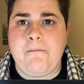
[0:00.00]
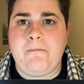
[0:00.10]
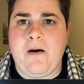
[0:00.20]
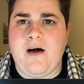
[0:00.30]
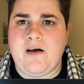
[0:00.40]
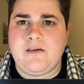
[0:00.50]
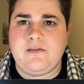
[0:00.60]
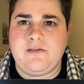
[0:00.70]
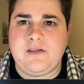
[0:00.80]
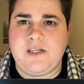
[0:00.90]
But
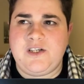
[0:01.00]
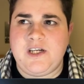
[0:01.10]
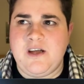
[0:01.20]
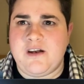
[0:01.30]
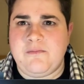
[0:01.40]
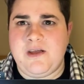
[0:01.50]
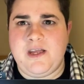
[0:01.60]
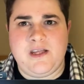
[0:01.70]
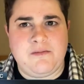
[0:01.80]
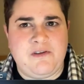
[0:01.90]
is she going to
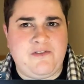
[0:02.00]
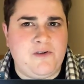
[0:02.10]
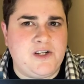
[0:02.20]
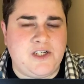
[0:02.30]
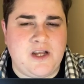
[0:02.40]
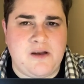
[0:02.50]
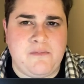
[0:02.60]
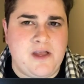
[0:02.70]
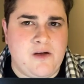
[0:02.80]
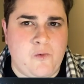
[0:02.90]
be in the midfield? Is she going to
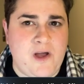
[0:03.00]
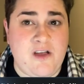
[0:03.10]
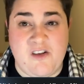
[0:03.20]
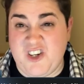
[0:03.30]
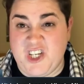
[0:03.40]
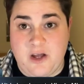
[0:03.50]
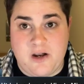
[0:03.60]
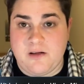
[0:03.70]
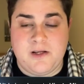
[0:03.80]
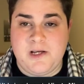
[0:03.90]
be a winger? Is she going
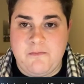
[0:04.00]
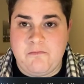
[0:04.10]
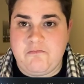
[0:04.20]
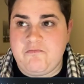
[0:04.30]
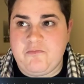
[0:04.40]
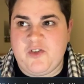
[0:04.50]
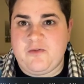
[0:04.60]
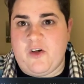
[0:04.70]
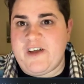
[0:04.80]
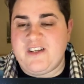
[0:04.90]
to
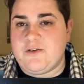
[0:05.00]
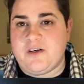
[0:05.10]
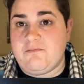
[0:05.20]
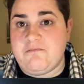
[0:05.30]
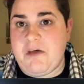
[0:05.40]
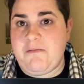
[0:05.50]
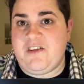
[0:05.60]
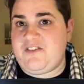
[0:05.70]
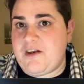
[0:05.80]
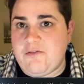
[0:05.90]
slot into maybe a
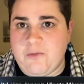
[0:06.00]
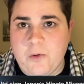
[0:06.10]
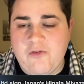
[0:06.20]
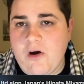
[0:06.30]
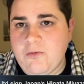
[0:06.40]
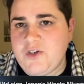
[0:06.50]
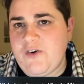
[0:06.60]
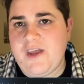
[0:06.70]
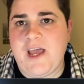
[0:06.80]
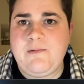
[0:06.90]
centre forward role
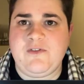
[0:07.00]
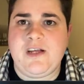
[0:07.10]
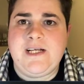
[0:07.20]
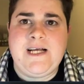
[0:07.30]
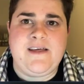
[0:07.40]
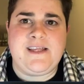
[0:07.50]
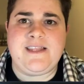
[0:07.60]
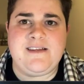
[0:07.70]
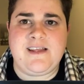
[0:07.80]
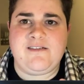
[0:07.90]
during games? I think
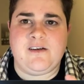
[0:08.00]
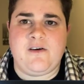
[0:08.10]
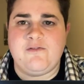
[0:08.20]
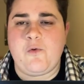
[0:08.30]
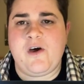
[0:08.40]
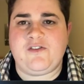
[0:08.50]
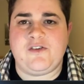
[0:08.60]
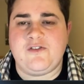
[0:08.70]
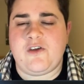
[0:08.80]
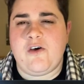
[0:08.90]
that there's a lot of
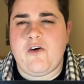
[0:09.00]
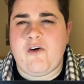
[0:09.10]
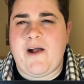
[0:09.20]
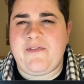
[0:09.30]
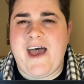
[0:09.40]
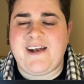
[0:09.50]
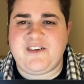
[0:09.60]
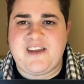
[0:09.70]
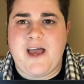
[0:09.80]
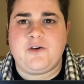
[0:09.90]
questions around that and
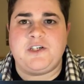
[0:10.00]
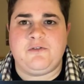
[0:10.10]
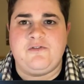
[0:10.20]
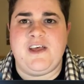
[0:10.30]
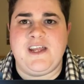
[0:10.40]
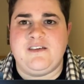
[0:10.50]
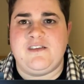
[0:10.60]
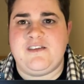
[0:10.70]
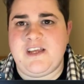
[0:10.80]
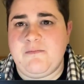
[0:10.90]
just how she'll fit into
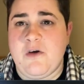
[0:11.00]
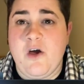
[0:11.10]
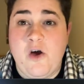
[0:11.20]
the team.